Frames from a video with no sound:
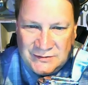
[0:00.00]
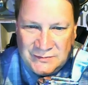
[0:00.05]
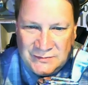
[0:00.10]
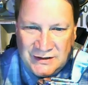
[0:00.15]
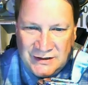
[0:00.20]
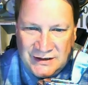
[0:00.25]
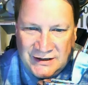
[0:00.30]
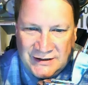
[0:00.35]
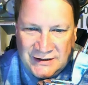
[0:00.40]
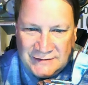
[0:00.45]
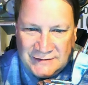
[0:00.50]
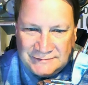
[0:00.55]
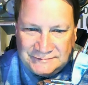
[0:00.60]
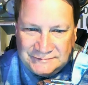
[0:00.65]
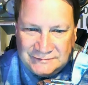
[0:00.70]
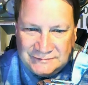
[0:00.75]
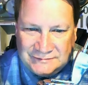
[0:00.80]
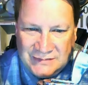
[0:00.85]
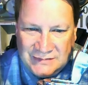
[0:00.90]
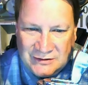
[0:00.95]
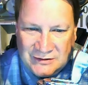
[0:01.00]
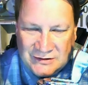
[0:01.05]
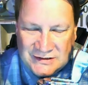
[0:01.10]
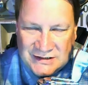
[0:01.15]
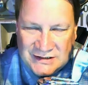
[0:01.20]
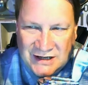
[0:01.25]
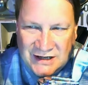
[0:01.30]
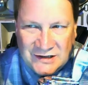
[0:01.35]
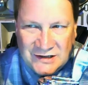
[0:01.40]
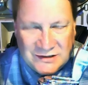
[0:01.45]
But
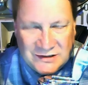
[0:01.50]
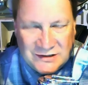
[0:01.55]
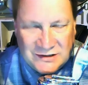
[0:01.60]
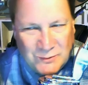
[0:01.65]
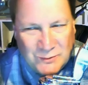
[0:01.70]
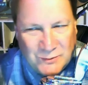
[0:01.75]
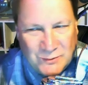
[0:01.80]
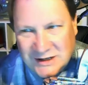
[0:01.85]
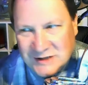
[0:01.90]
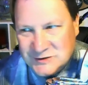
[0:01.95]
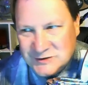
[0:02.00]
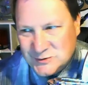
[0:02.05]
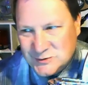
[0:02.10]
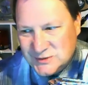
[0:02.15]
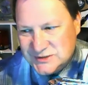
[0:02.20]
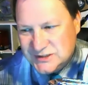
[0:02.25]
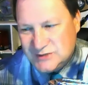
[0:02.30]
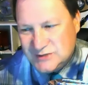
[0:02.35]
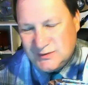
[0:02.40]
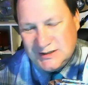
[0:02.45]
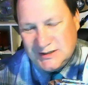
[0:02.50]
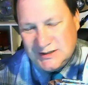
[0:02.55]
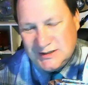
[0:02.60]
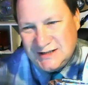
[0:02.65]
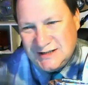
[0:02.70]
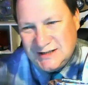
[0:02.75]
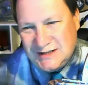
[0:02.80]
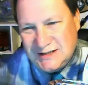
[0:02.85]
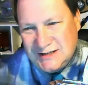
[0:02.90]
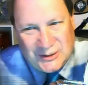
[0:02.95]
because the way the Kyle Turris situation was
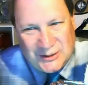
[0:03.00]
handled,